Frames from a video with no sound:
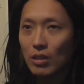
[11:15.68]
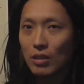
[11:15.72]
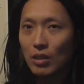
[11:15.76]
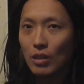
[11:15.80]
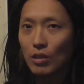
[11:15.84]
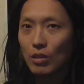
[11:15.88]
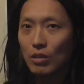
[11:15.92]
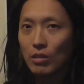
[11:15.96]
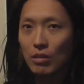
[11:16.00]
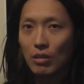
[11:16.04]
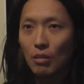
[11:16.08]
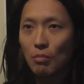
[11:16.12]

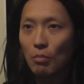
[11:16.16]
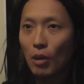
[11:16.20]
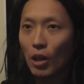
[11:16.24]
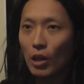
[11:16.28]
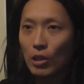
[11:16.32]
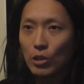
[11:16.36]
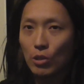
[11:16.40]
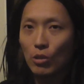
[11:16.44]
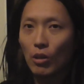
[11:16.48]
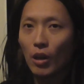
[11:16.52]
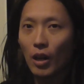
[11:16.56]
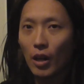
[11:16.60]
the
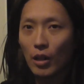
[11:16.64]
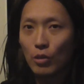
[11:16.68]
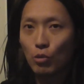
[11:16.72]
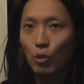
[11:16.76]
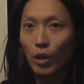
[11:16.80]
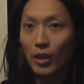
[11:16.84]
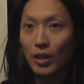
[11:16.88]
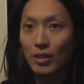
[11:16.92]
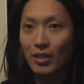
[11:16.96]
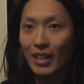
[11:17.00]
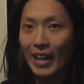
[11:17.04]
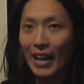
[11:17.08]
martial art,
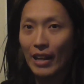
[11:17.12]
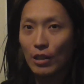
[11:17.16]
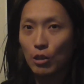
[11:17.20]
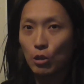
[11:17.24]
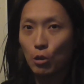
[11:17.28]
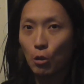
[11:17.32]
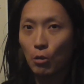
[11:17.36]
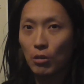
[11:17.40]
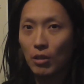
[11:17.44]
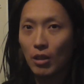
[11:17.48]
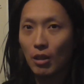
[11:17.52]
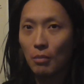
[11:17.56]
rather than
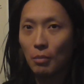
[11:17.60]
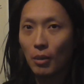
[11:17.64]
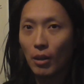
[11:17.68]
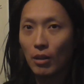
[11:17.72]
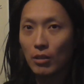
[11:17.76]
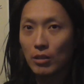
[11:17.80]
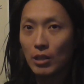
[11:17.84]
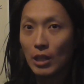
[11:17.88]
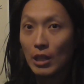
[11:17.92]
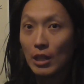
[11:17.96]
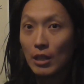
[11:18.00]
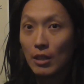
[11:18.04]
actually talking
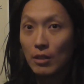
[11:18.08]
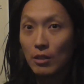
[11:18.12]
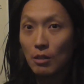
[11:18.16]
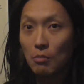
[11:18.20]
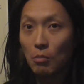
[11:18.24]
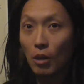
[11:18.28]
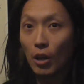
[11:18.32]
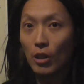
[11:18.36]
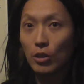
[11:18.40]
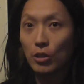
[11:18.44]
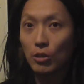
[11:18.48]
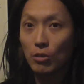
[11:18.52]
about
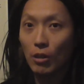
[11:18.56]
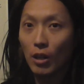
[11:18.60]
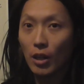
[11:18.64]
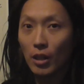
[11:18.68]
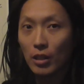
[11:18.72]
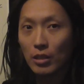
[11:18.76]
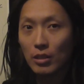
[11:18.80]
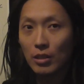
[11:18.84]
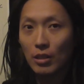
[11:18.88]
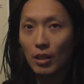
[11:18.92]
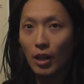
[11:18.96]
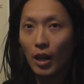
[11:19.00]
the martial
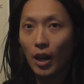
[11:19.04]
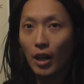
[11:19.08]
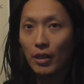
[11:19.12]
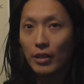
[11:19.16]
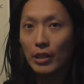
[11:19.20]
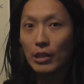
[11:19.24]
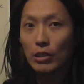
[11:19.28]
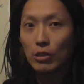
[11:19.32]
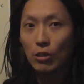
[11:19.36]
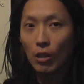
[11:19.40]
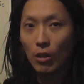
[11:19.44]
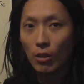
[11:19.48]
art
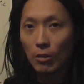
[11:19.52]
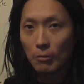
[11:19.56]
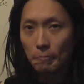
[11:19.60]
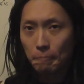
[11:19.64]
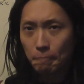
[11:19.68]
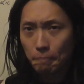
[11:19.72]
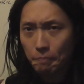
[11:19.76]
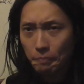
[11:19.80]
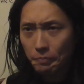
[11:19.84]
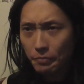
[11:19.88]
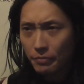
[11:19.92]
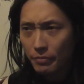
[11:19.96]
on its
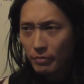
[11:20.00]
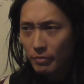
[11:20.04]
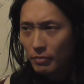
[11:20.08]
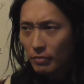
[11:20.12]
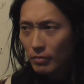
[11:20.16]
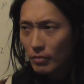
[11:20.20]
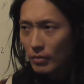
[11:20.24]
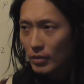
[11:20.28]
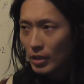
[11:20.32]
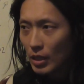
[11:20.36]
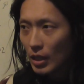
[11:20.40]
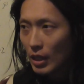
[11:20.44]
own.
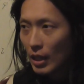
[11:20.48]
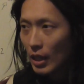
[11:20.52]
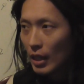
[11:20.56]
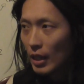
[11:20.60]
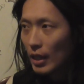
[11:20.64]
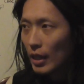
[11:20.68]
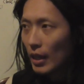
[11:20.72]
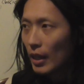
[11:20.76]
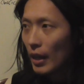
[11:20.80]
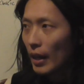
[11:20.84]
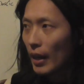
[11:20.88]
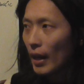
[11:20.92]

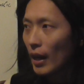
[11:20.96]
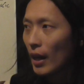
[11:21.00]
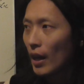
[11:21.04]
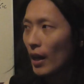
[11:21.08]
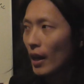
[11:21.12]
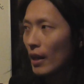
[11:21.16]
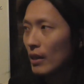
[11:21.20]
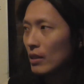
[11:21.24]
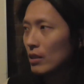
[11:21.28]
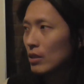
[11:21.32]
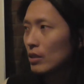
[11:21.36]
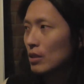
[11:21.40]

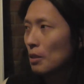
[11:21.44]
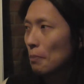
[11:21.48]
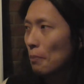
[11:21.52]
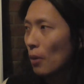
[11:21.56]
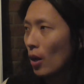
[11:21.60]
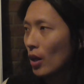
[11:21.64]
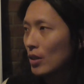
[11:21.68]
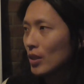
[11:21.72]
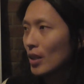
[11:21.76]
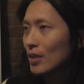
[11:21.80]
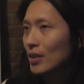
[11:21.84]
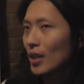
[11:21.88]
And the
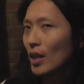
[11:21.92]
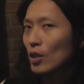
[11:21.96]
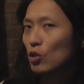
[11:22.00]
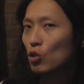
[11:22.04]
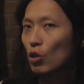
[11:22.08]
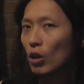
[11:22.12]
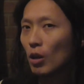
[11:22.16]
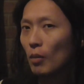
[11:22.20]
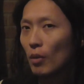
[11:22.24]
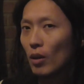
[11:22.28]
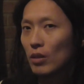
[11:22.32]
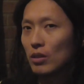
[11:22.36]
part that does
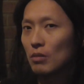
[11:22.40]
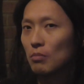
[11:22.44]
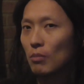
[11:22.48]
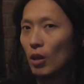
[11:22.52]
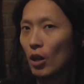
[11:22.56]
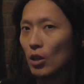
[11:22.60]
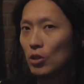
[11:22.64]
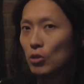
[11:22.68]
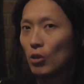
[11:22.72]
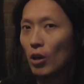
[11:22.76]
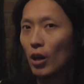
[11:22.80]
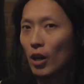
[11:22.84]
talk about the
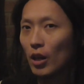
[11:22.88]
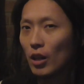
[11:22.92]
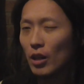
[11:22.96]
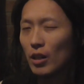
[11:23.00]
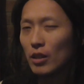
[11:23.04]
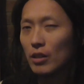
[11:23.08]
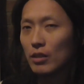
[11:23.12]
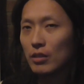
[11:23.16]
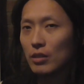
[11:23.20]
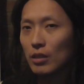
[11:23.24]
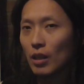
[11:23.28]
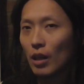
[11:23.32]
martial
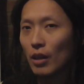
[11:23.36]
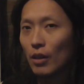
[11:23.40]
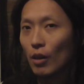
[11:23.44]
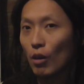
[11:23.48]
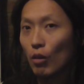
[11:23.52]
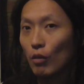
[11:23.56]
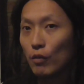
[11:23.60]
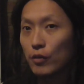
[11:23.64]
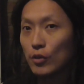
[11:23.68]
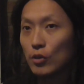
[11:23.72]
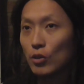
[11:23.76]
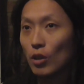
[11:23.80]
art are
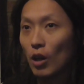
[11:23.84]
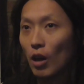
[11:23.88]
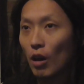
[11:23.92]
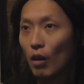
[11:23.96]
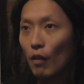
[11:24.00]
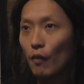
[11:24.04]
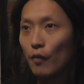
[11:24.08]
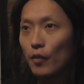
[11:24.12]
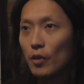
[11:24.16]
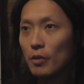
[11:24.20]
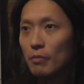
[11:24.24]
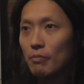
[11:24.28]
also
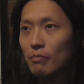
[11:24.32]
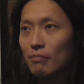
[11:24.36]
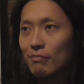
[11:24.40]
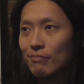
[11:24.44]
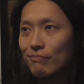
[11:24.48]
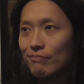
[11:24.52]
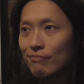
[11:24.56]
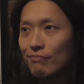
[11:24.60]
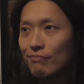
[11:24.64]
often